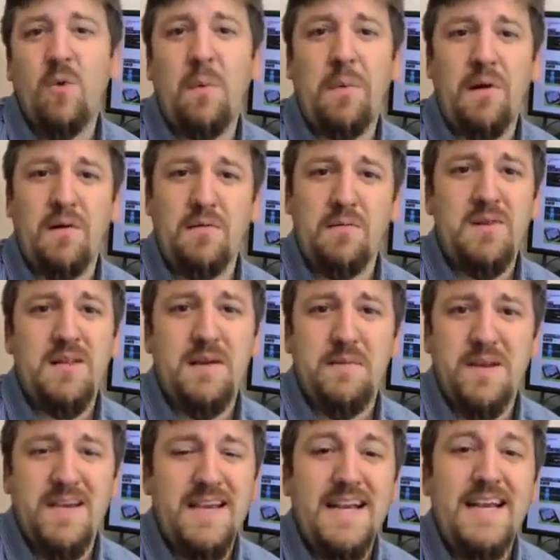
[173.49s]
It will probably
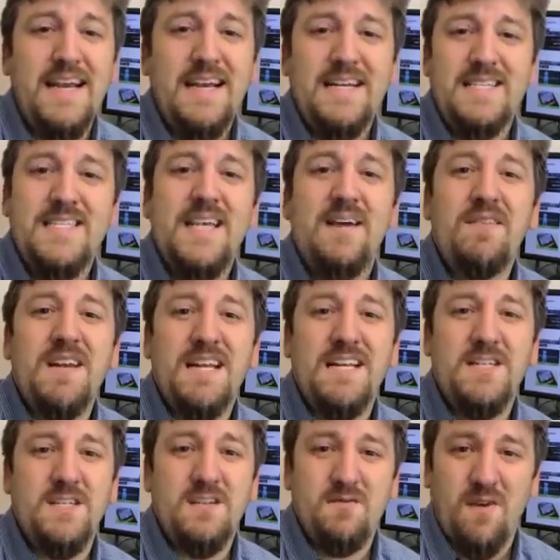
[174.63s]
be a
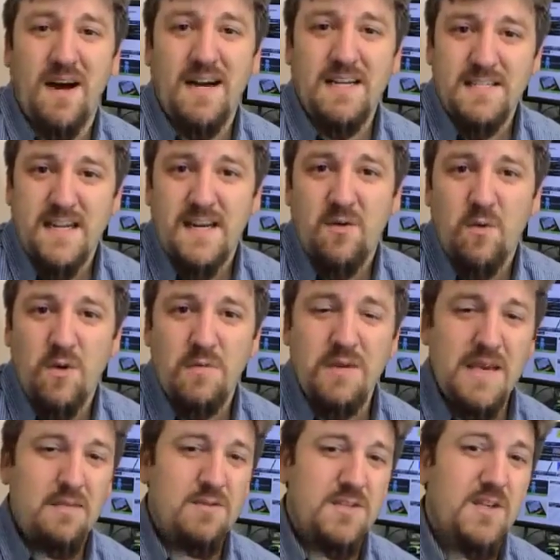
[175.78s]
7-inch device, and it will
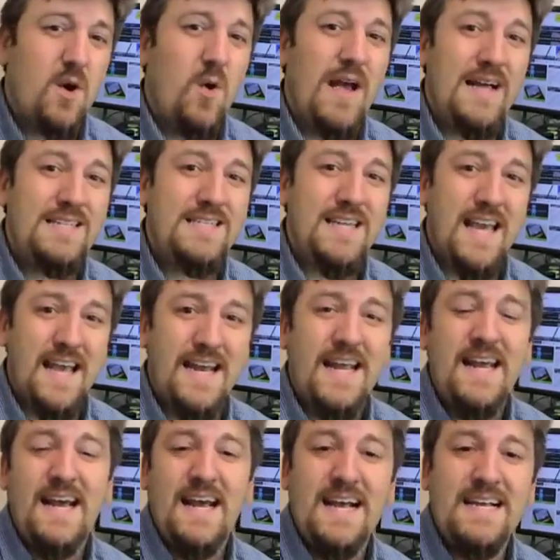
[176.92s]
be able to go head-to-head
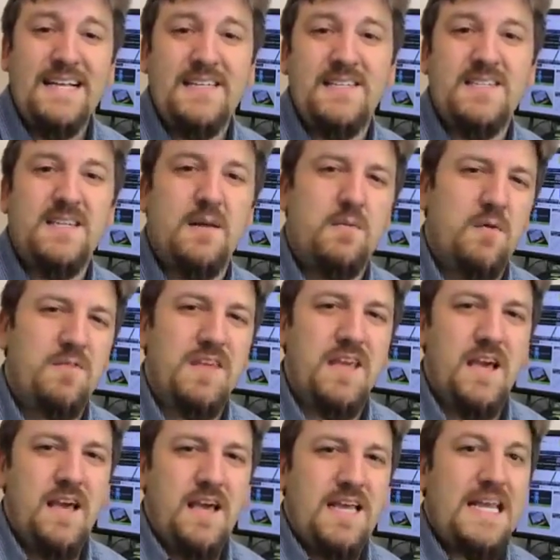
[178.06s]
against some of
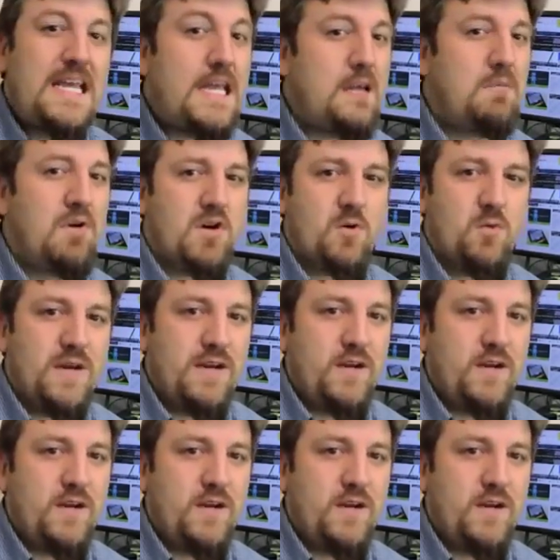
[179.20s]
the ebook